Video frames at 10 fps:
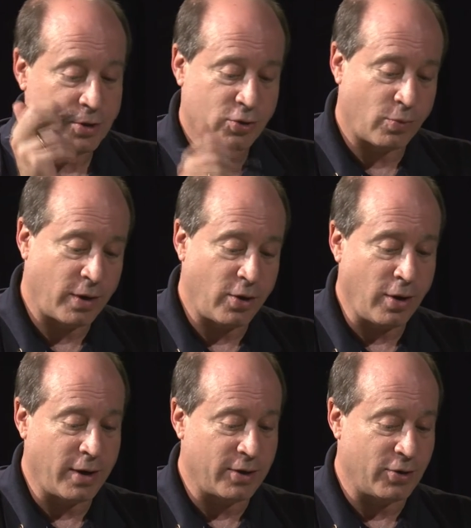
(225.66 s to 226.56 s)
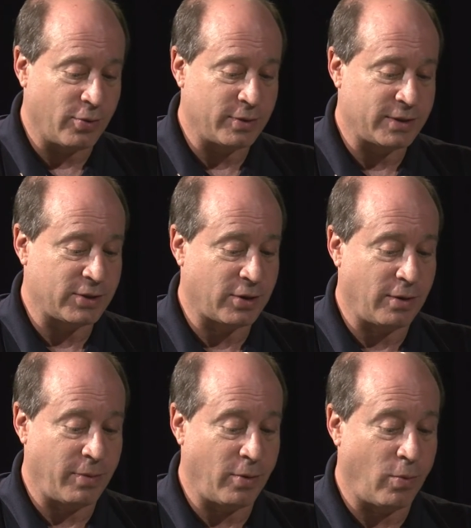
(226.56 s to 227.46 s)
So what you're going to do is there's going to
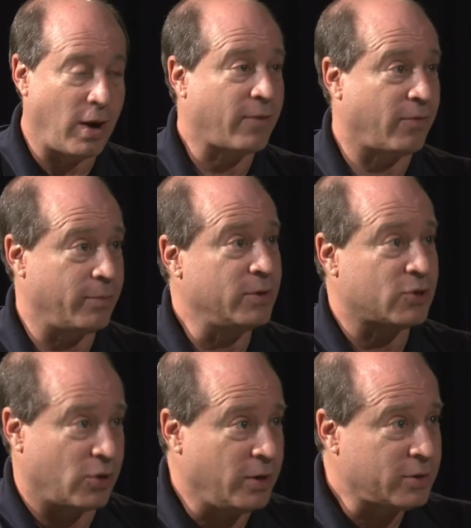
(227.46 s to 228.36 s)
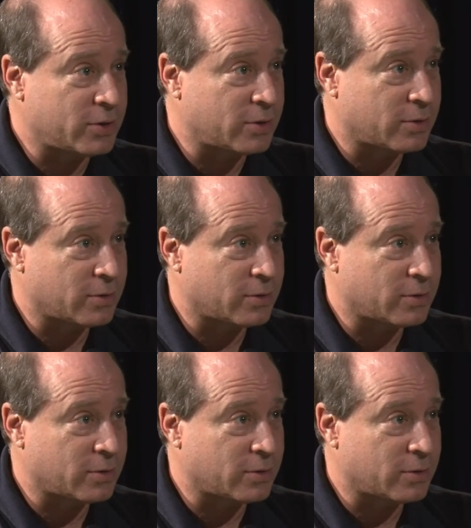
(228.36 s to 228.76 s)
be a walk from the church,